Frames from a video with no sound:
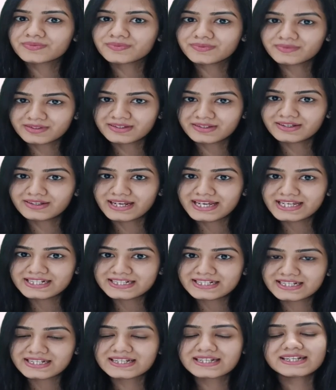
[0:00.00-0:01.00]
right?
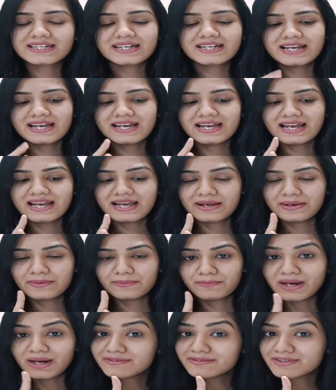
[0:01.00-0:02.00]
But
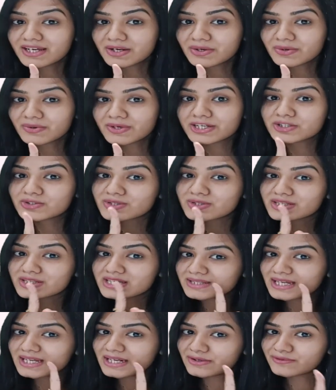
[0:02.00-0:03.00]
we are going to keep that
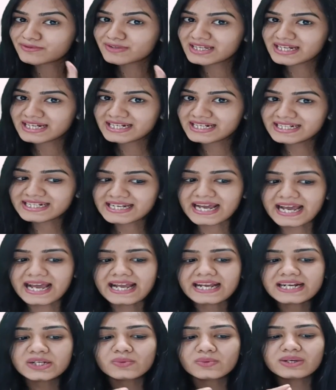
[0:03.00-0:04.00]
V intact
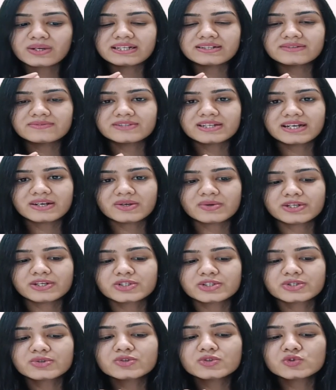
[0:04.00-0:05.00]
when we are going to
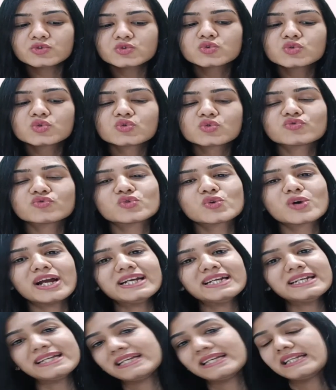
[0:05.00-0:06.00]
use nous, vous and
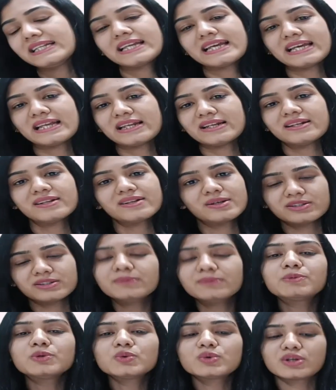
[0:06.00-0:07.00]
il, elle, the
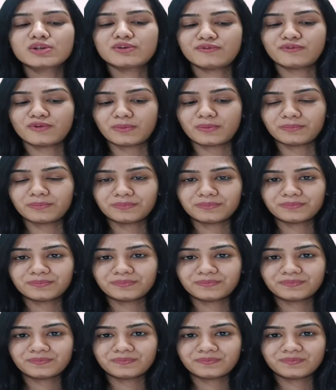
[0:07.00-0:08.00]
plural form.
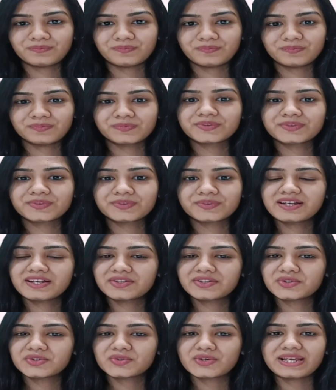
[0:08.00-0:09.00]

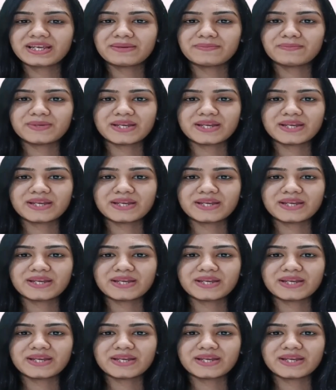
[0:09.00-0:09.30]
Très bien.